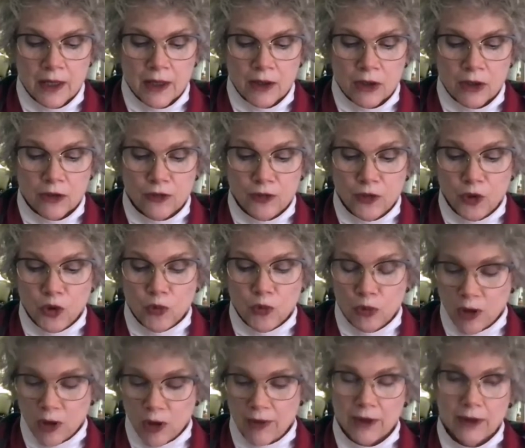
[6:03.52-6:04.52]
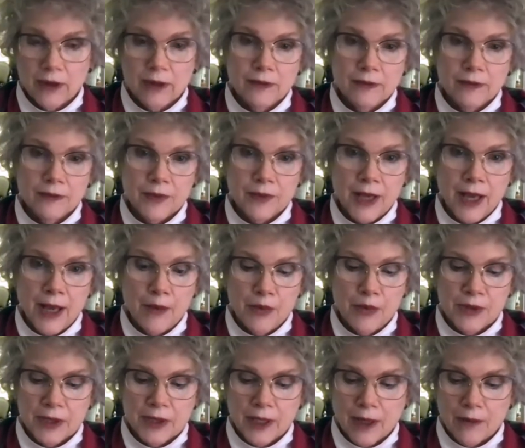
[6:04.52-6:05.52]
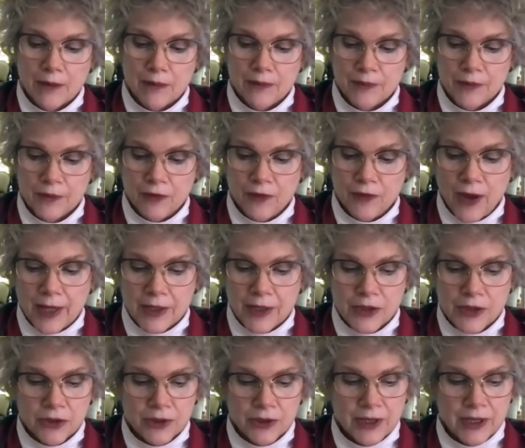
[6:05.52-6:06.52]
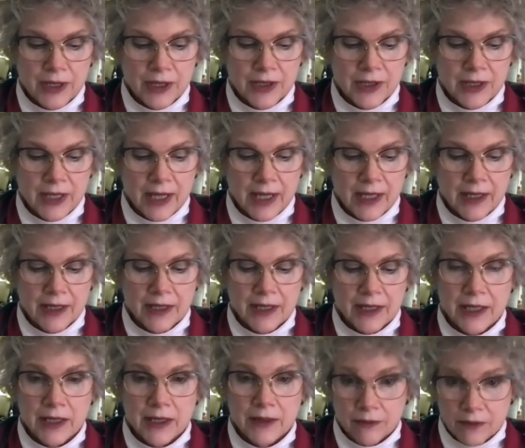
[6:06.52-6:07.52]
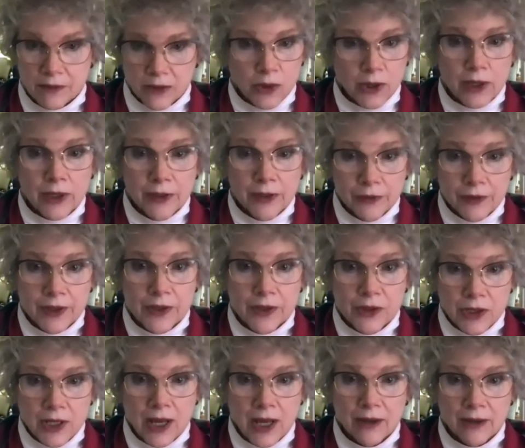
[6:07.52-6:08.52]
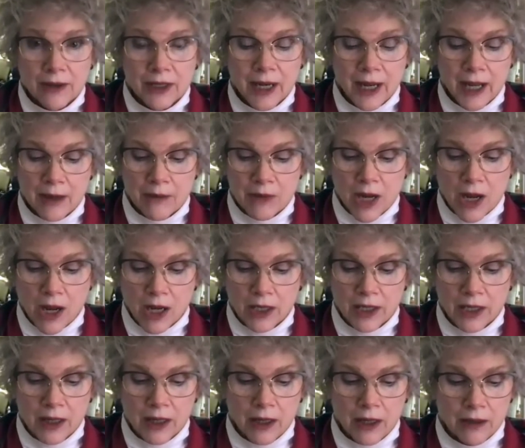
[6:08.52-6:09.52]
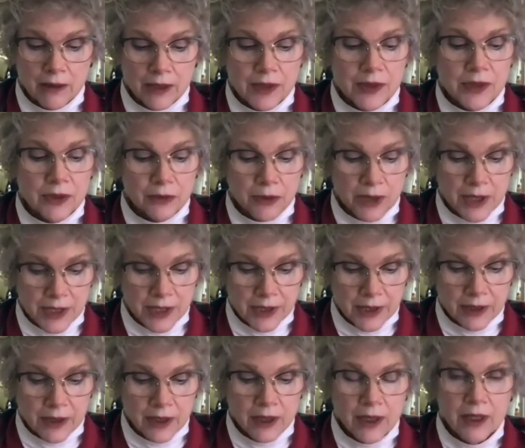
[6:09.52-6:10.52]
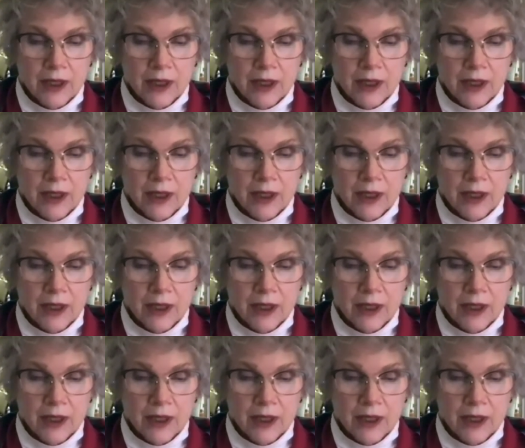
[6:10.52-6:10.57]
Her full brother, Absalom, finds her in this state, and he quickly figures out that Amnon is the reason.